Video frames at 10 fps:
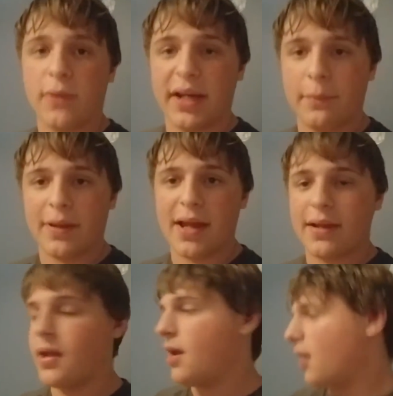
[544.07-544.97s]
running
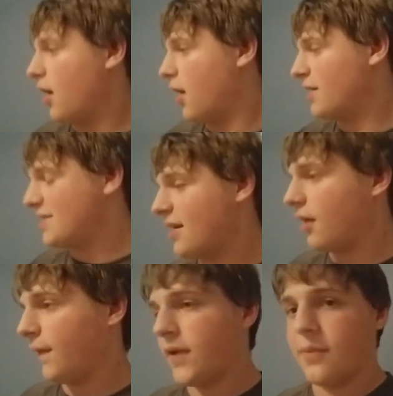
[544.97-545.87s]
back.
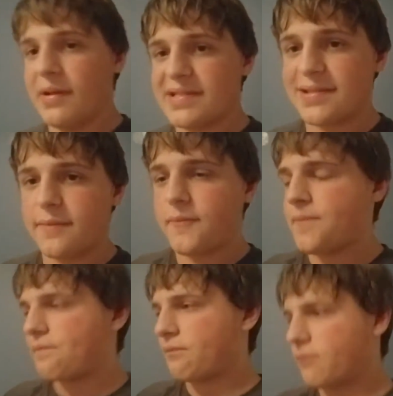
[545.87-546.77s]
Dion Lewis,
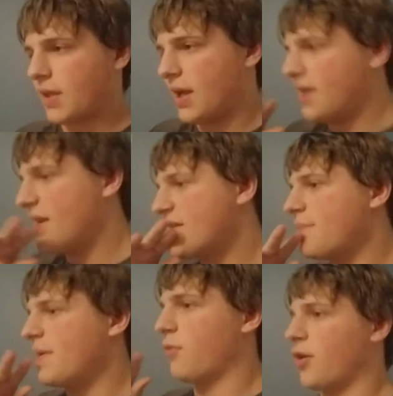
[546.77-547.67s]
he needs
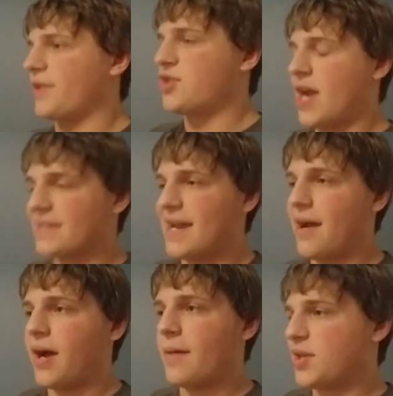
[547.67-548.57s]
to be more of a check
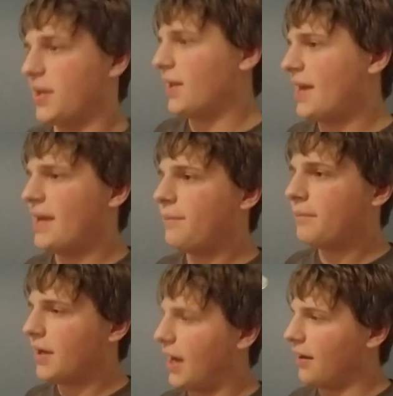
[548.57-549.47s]
down option. Let
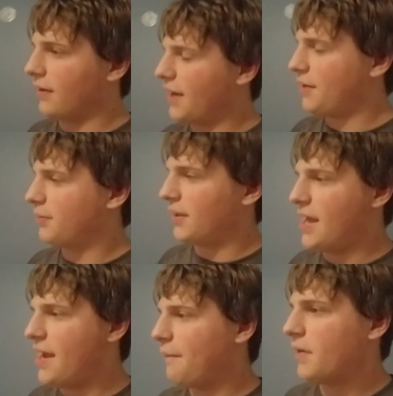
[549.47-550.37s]
him
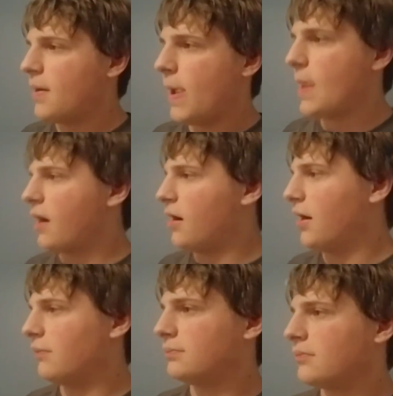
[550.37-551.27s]
play
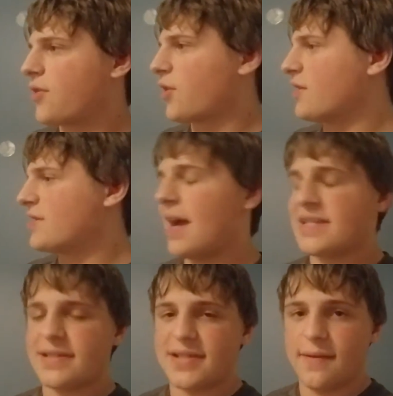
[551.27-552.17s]
third
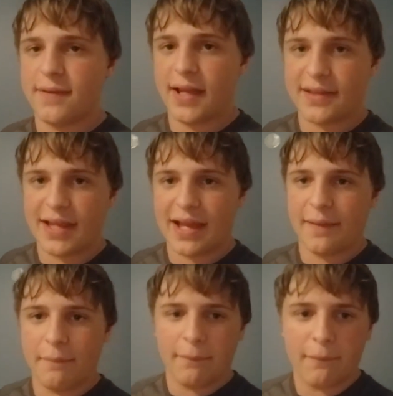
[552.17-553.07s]
downs and stuff like that